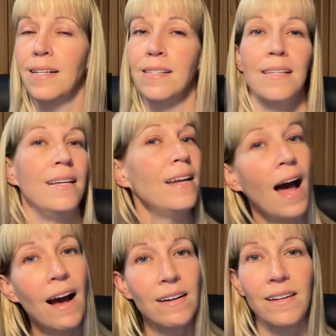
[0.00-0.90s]
is
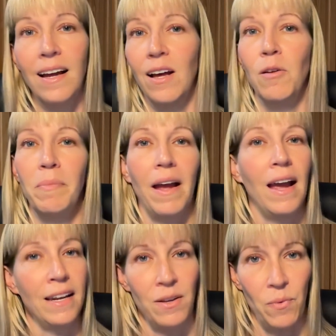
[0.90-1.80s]
not going to help
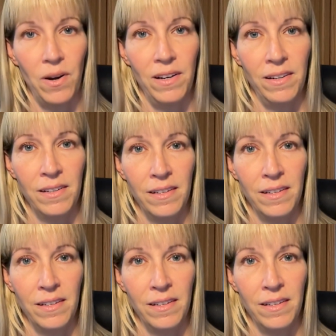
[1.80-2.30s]
anyone.